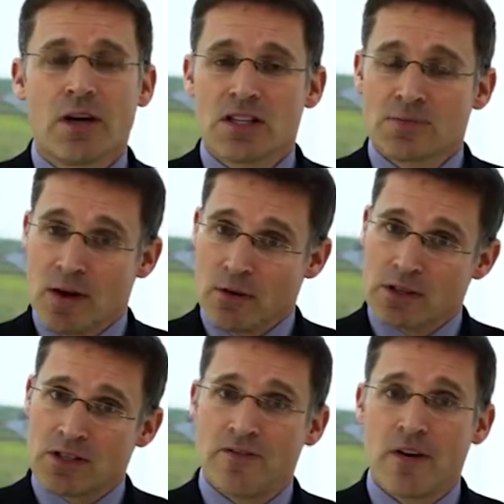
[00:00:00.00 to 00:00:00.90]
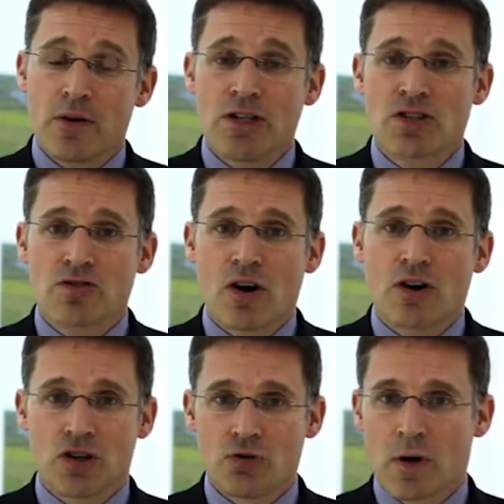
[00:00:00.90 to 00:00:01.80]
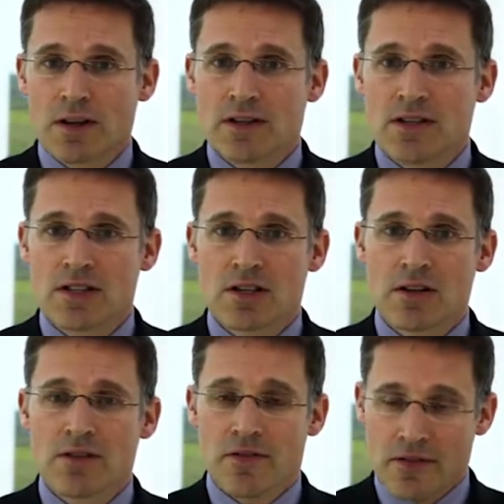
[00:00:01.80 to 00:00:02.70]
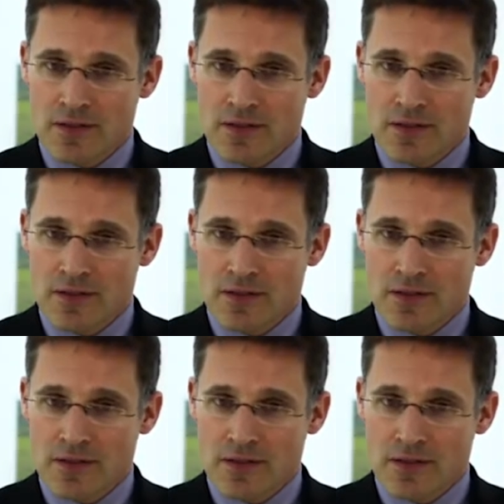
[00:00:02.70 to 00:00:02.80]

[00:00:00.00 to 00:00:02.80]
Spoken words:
experienced a very strong Q1 still,